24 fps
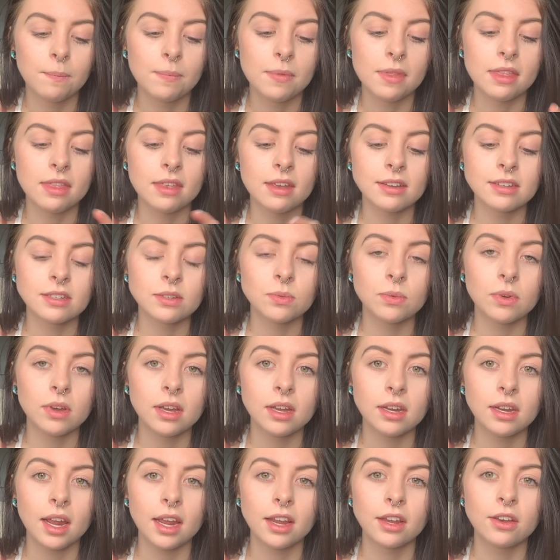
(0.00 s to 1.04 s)
This
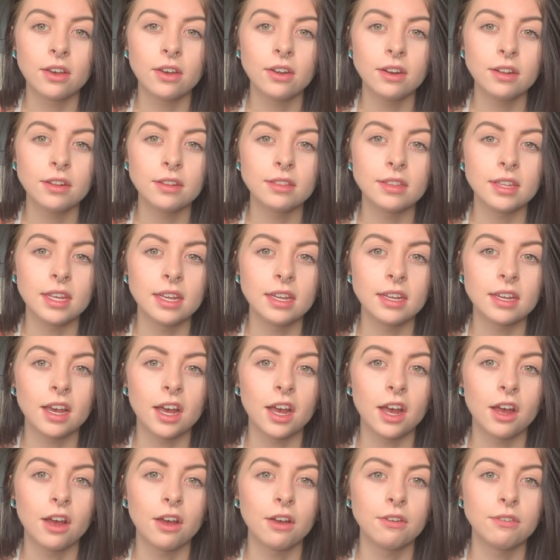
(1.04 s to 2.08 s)
one, I couldn't think
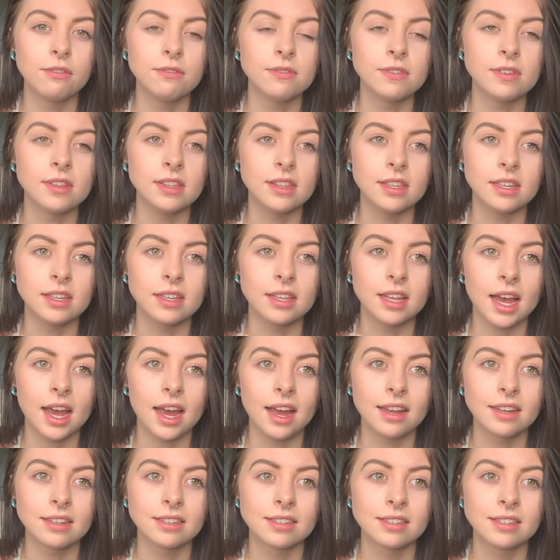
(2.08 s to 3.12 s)
of the
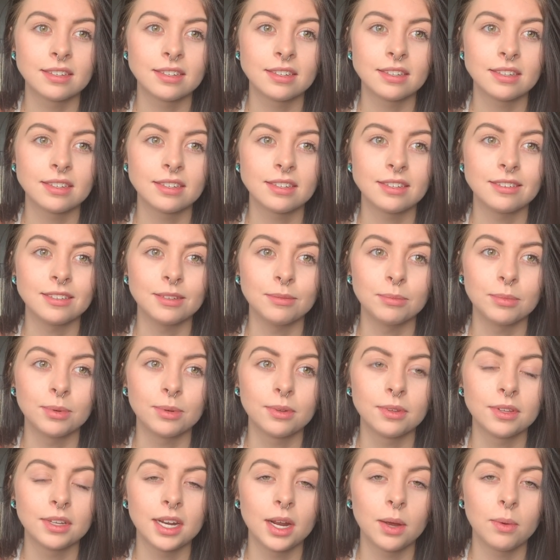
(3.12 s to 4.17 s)
last
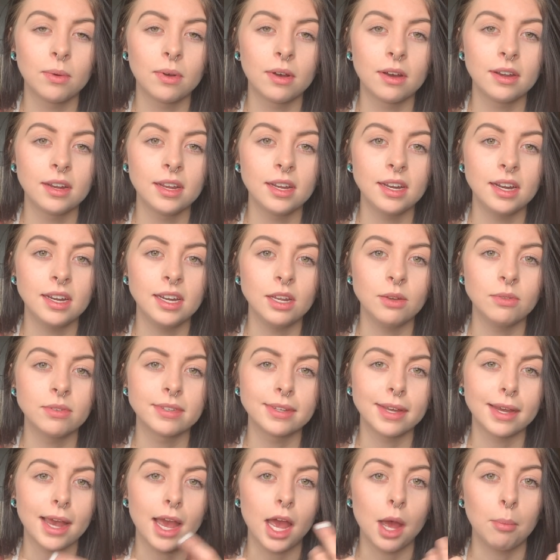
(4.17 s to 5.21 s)
symbol that I wanted, and he was
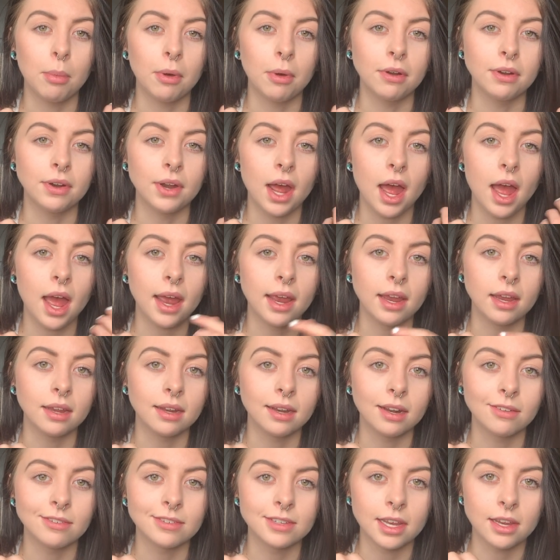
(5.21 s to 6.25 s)
like, how about an eye? And
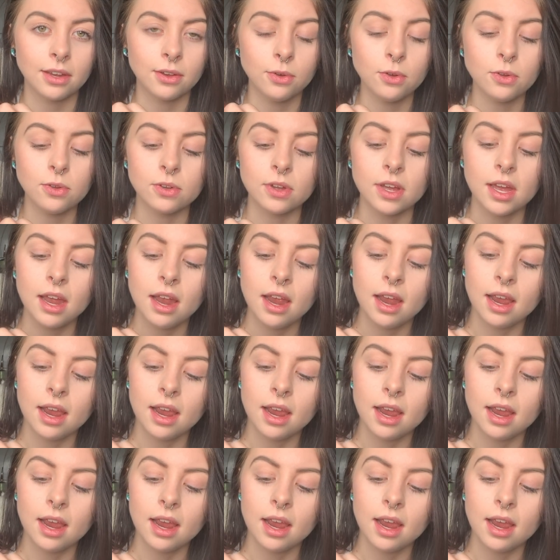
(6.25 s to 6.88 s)
I was like, cool.